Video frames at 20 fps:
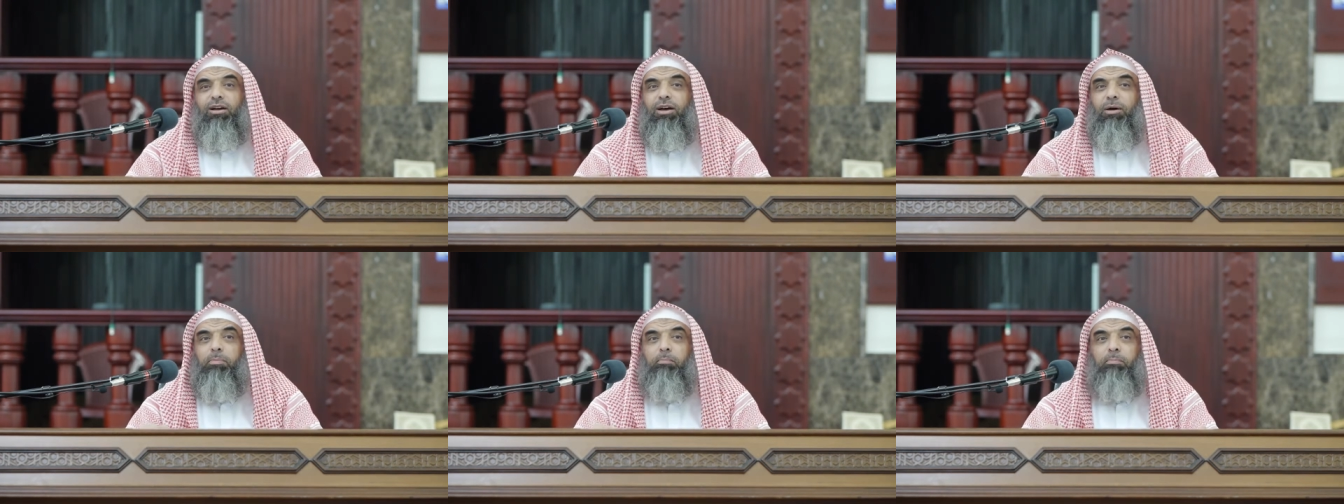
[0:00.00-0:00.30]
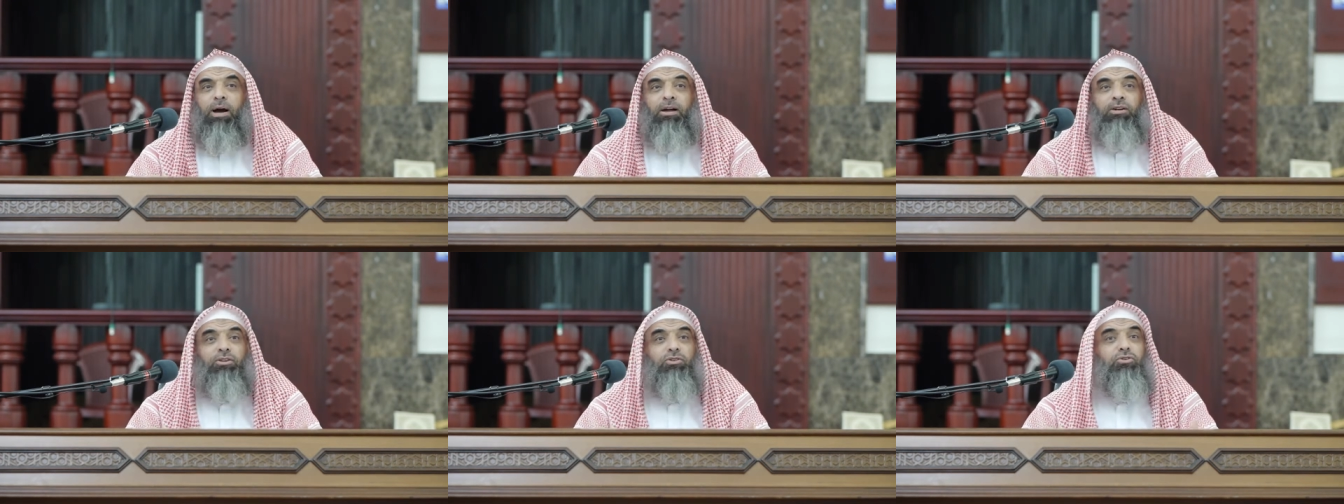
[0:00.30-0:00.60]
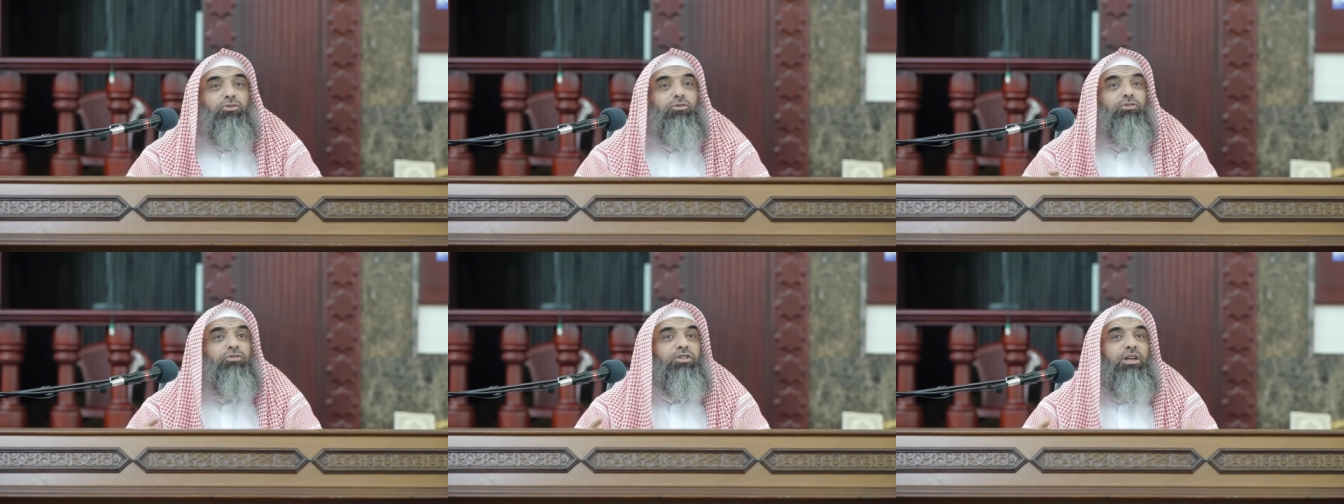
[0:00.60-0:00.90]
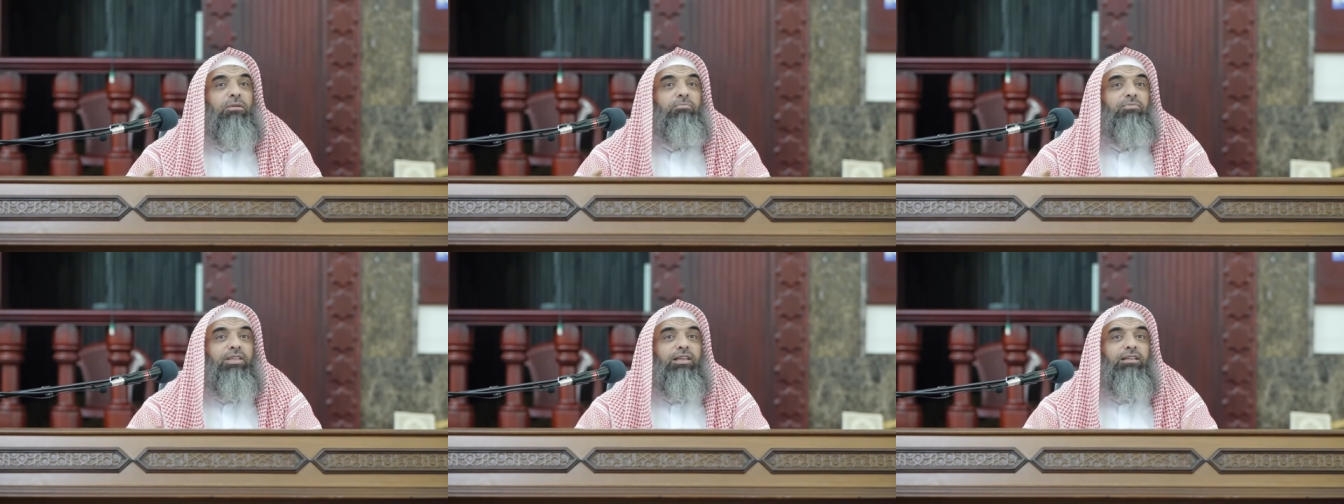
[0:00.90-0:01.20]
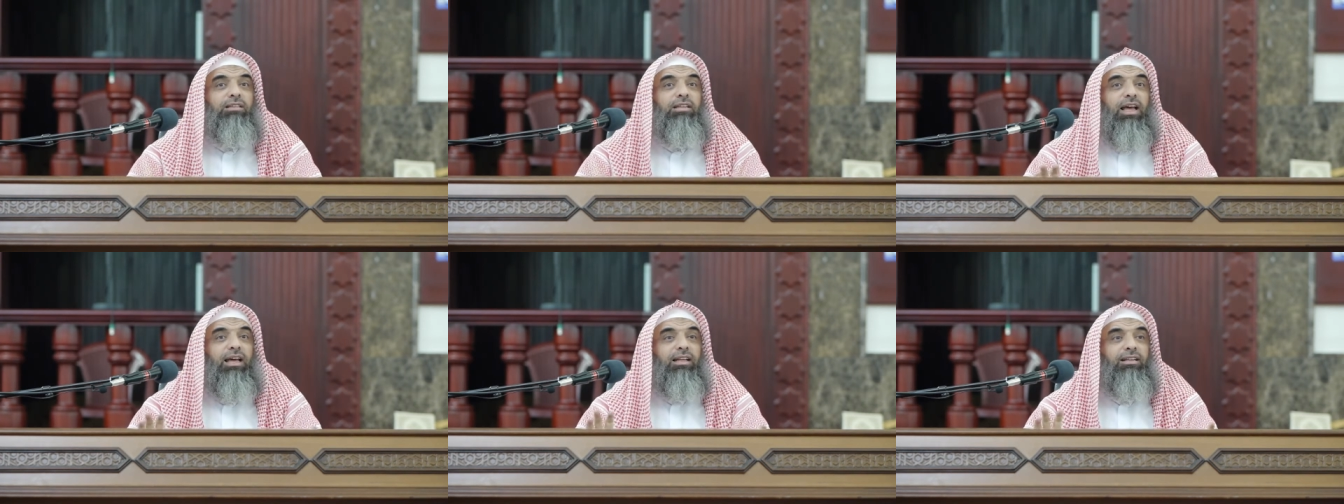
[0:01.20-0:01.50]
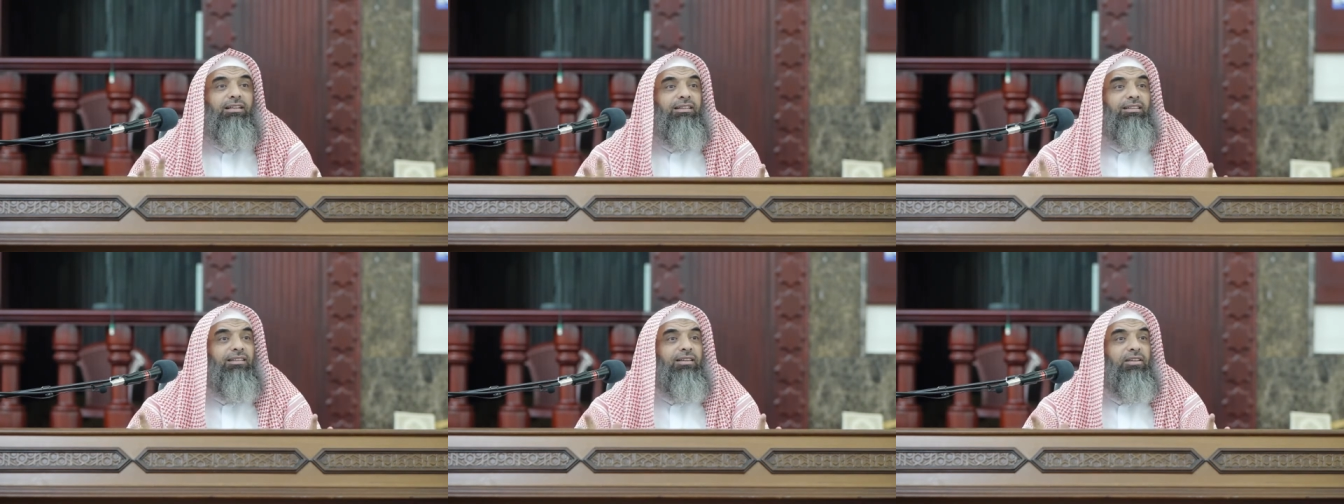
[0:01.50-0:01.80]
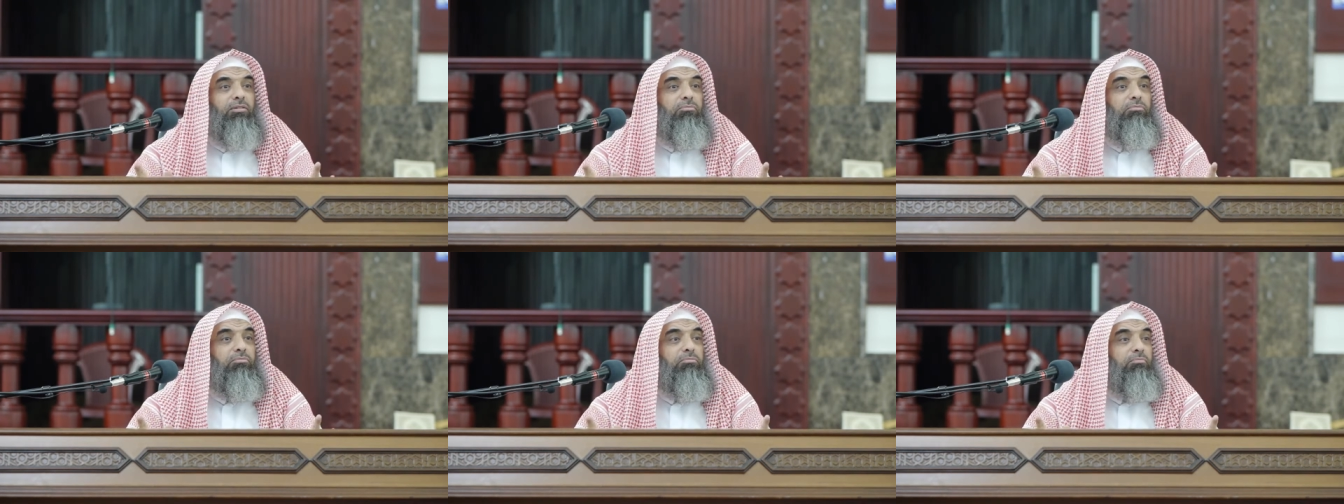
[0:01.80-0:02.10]
a punch or something
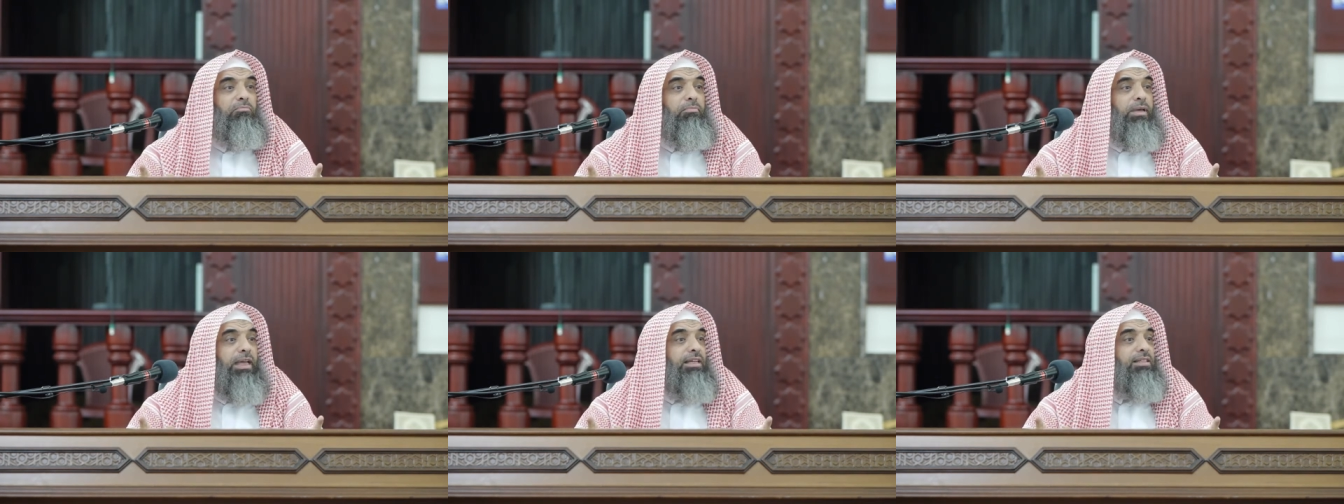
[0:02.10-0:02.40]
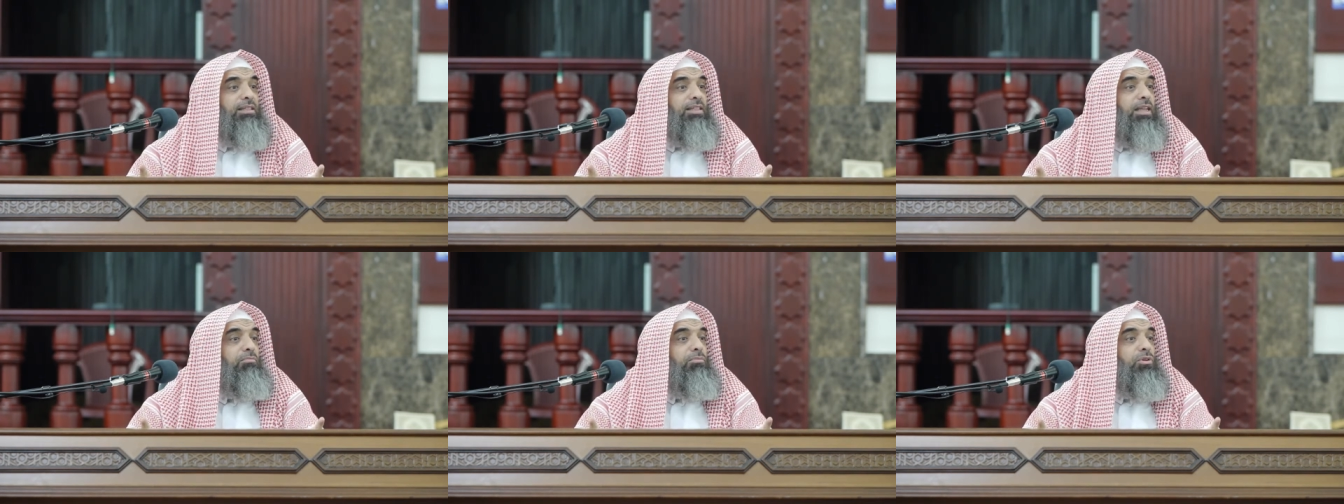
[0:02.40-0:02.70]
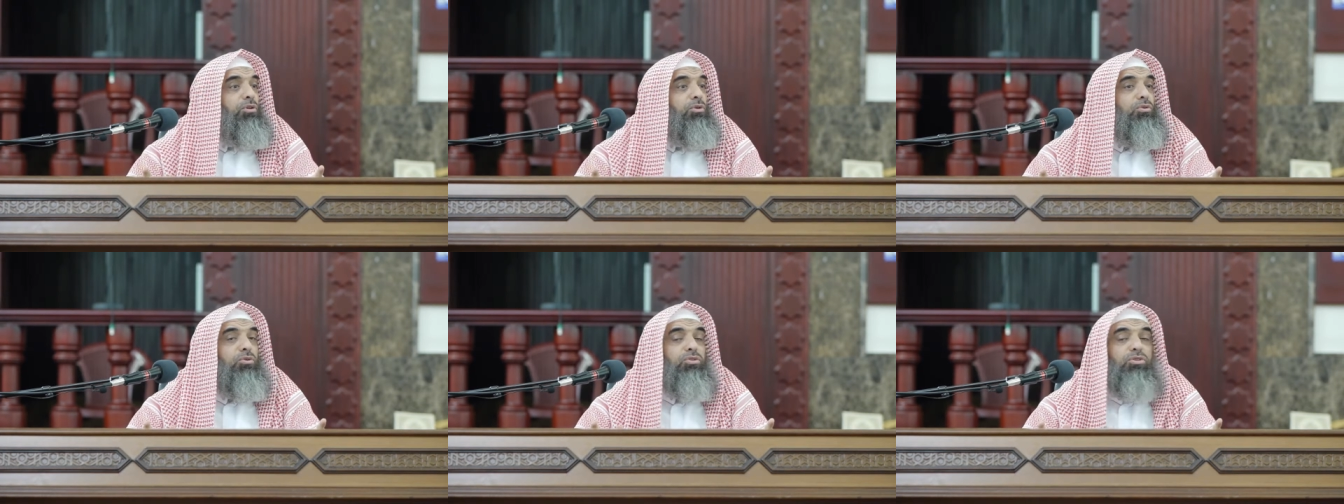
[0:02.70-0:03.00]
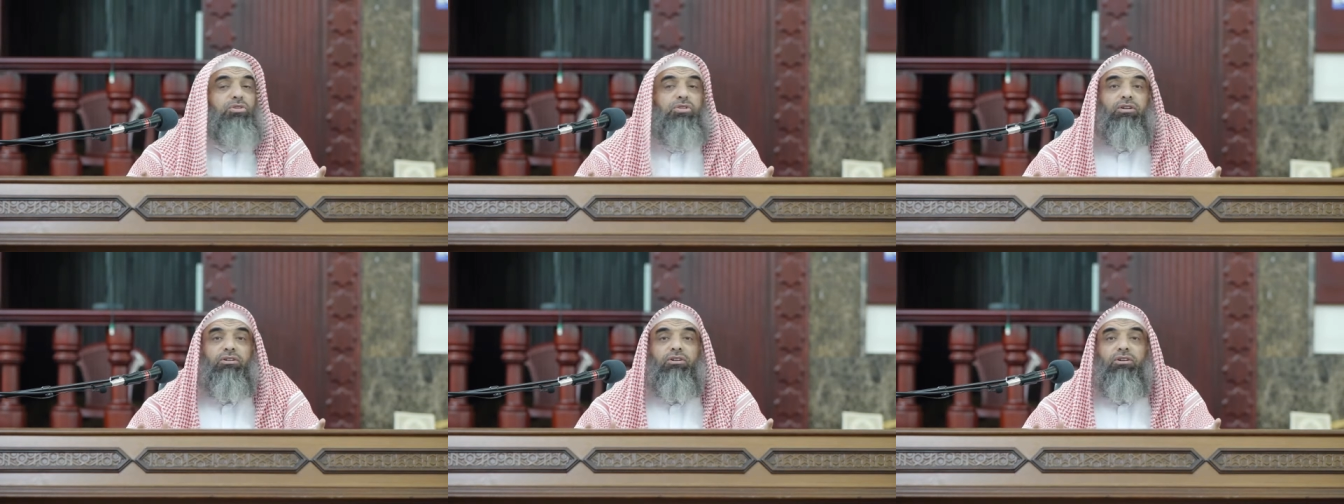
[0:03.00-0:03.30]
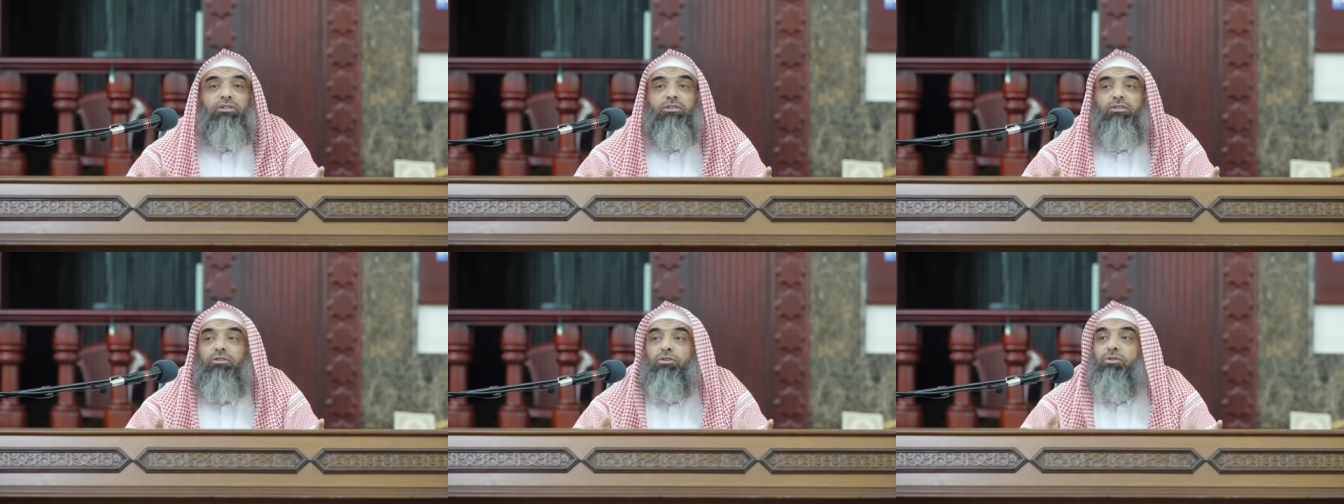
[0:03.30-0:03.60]
that makes them lose their